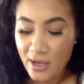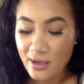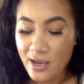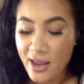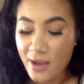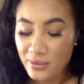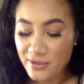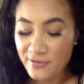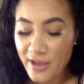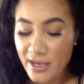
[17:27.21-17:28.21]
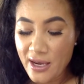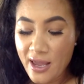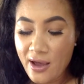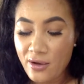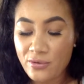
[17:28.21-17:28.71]
Now, that was funny.
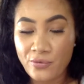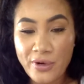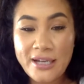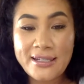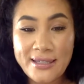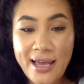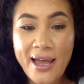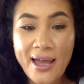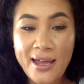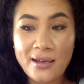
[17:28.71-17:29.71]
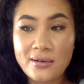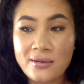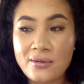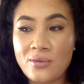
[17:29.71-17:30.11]
Now, redesign,